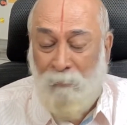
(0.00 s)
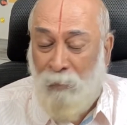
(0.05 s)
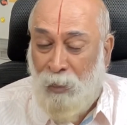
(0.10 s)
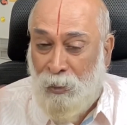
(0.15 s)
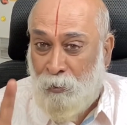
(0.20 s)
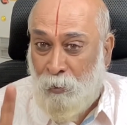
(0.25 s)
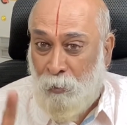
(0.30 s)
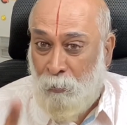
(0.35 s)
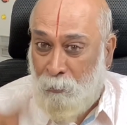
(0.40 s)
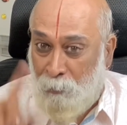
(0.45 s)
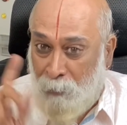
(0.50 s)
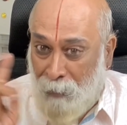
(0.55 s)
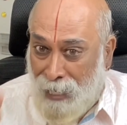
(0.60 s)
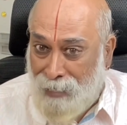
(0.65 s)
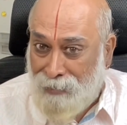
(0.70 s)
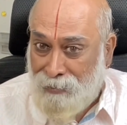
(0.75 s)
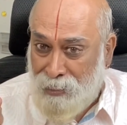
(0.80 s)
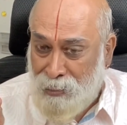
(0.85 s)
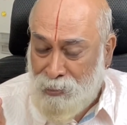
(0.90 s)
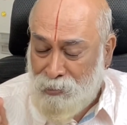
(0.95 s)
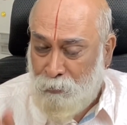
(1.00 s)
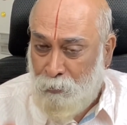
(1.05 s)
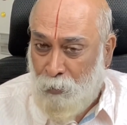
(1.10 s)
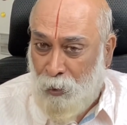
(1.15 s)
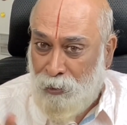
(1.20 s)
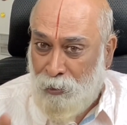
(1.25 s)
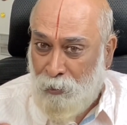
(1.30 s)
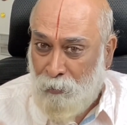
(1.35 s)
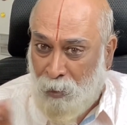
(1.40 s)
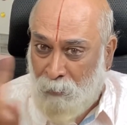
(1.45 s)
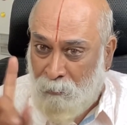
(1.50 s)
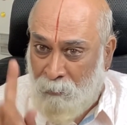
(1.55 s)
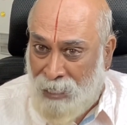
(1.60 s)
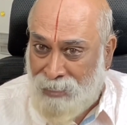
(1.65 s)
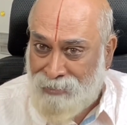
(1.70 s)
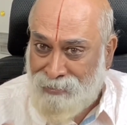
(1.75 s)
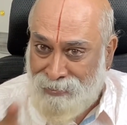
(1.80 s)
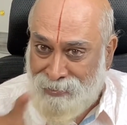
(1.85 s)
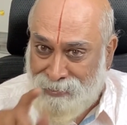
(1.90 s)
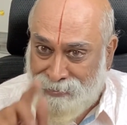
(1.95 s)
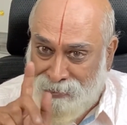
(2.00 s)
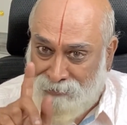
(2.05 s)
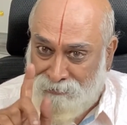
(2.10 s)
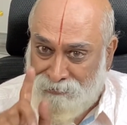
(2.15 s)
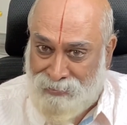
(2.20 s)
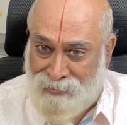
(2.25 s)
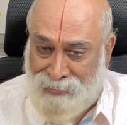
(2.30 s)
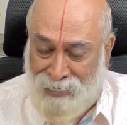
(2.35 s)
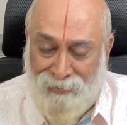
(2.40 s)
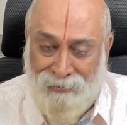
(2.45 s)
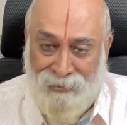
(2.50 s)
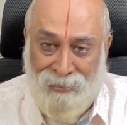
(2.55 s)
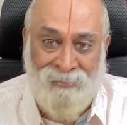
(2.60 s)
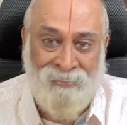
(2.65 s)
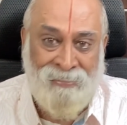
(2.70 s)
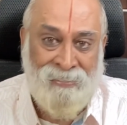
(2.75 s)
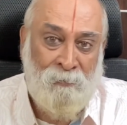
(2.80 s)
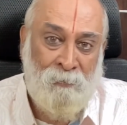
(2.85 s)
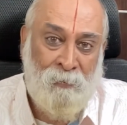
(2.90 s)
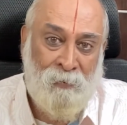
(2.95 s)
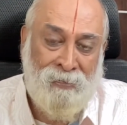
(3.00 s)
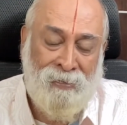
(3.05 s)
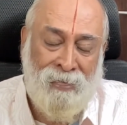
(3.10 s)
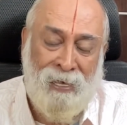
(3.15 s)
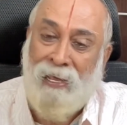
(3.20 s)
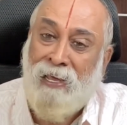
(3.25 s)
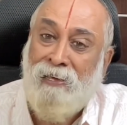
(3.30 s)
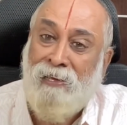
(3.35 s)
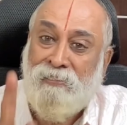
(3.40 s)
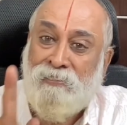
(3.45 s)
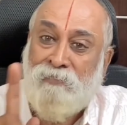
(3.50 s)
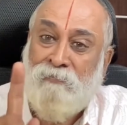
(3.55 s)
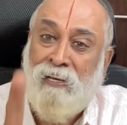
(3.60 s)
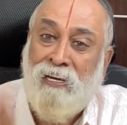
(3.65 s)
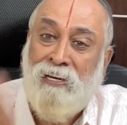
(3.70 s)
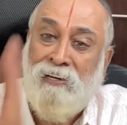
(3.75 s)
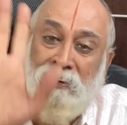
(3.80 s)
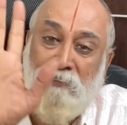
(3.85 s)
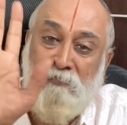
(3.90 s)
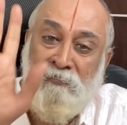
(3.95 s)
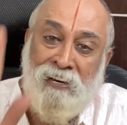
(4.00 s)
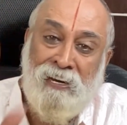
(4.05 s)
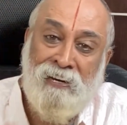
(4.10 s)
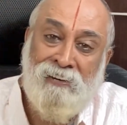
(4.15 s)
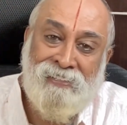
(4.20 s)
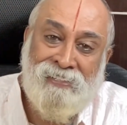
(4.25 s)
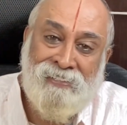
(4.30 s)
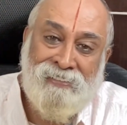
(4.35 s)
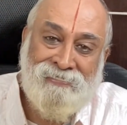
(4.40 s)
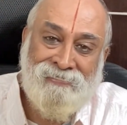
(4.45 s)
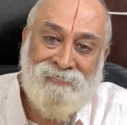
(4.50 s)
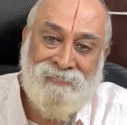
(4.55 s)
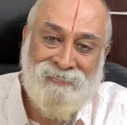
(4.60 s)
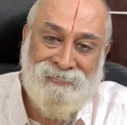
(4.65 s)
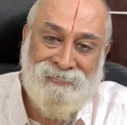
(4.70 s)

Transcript: But to practice what your masters have said in Sampradaya is very difficult.